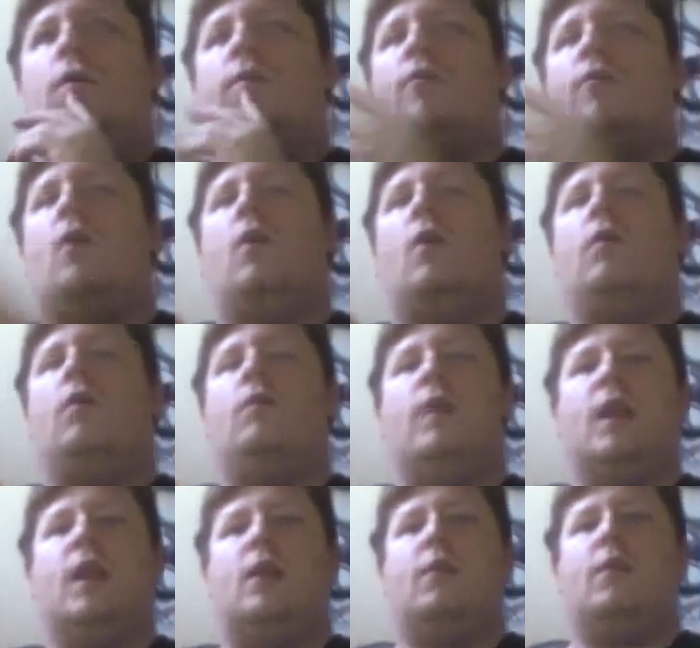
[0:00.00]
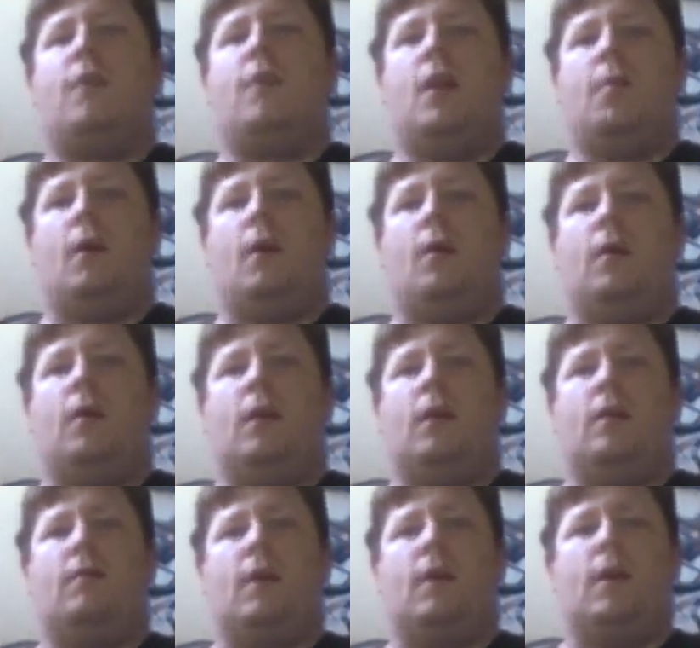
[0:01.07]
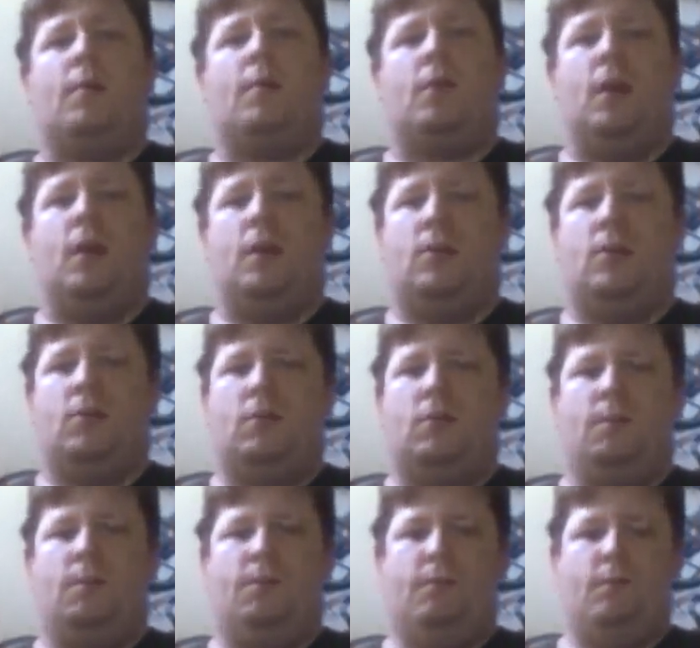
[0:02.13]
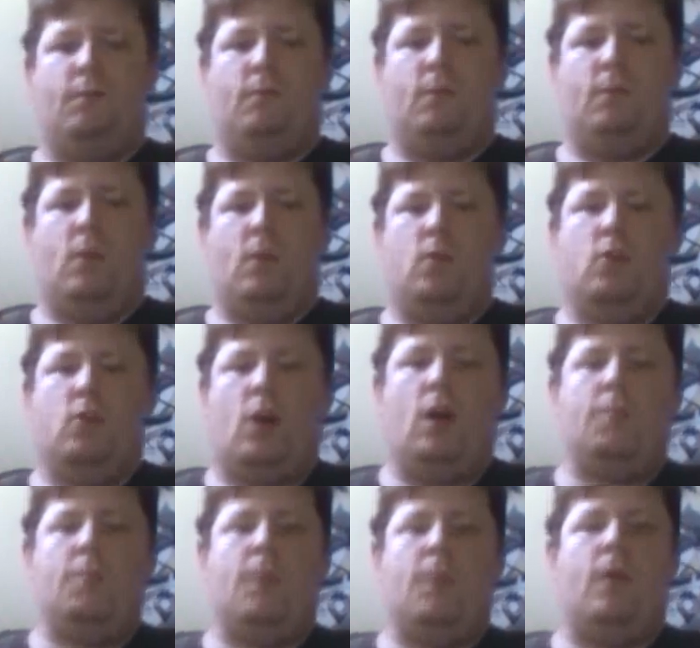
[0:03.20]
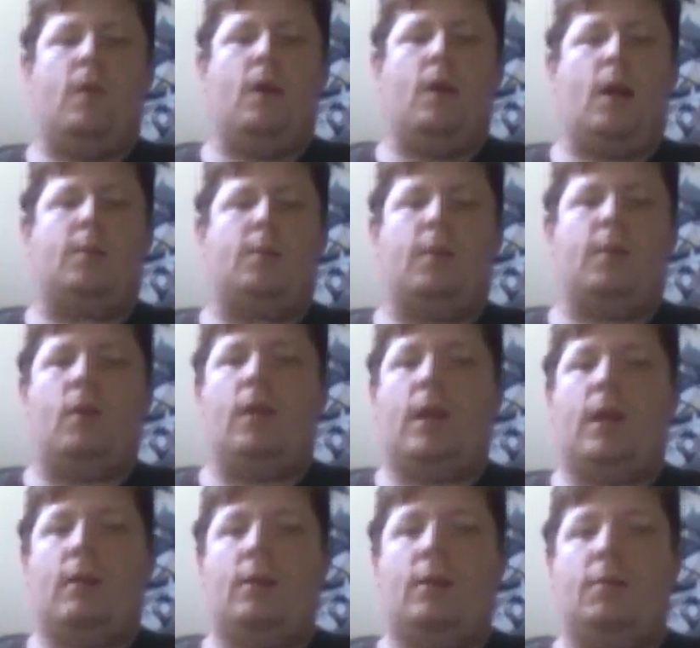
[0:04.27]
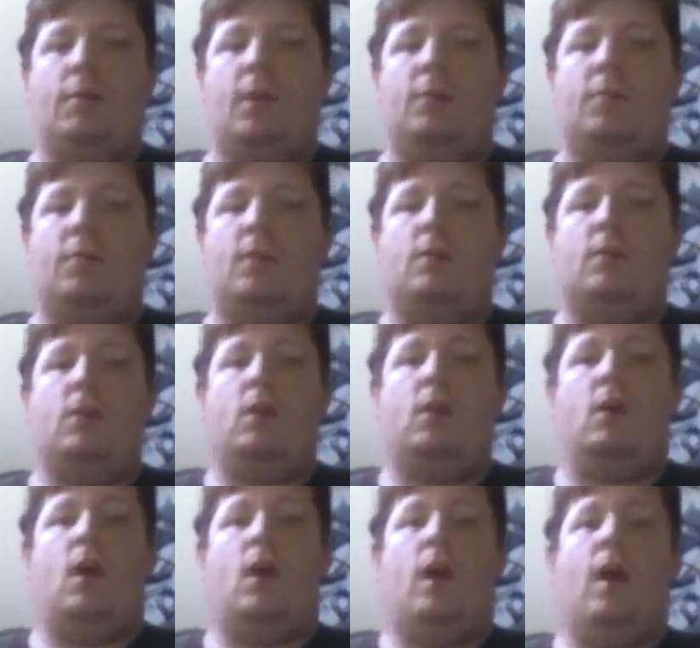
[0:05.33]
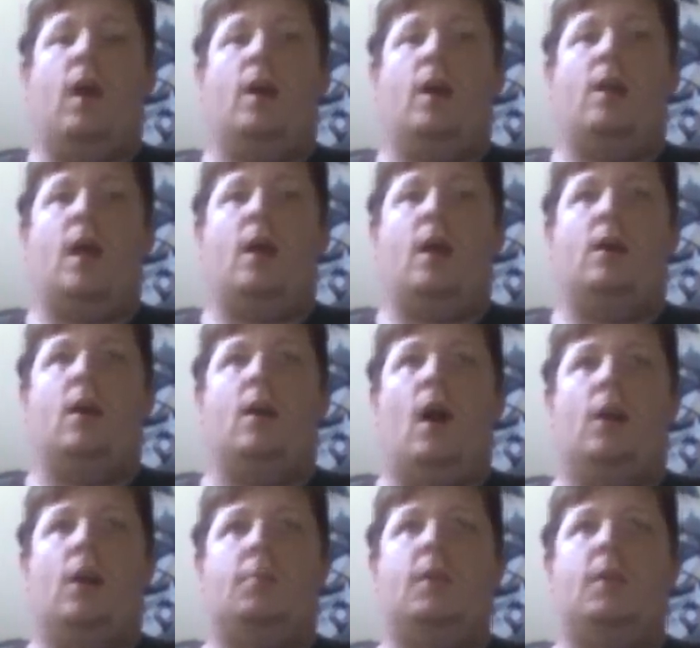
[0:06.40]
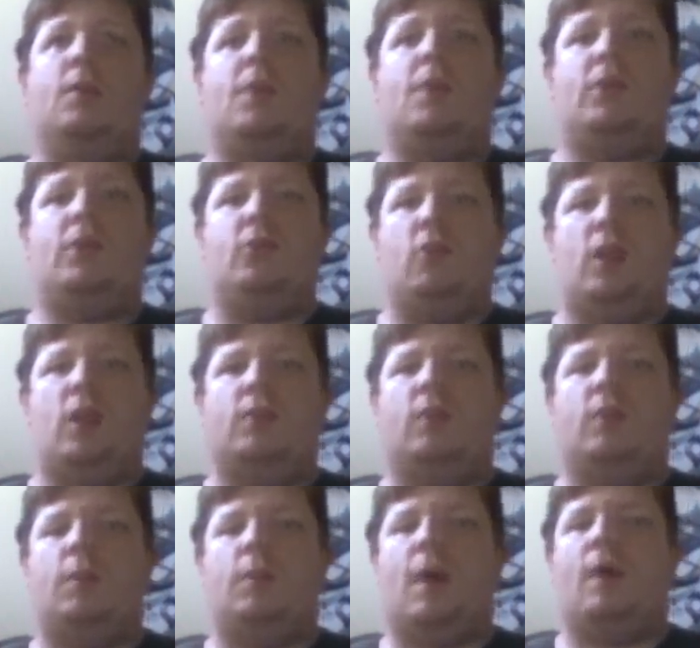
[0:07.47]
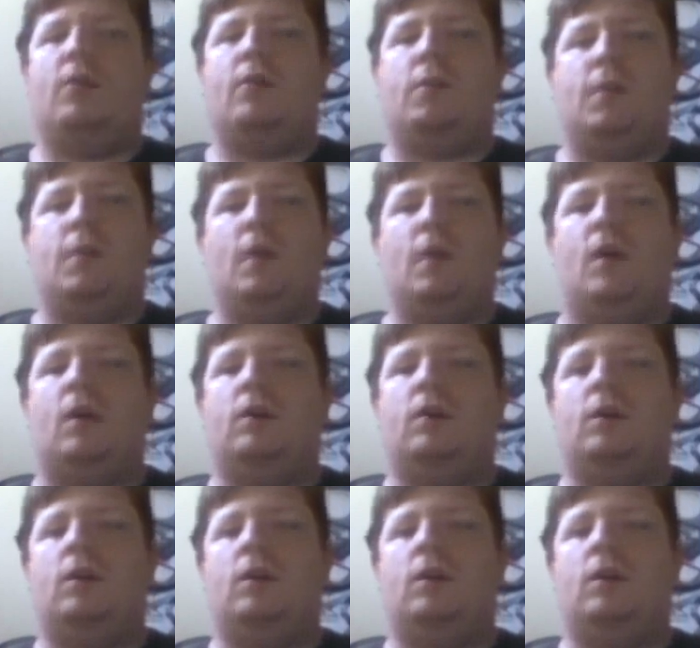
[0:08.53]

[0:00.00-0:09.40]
So we get to the final part. We get to the final episode. It's Jean, Pyrrha, and Ozpin going down to the basement, and then Ozpin is about to transfer the powers to Pyrrha.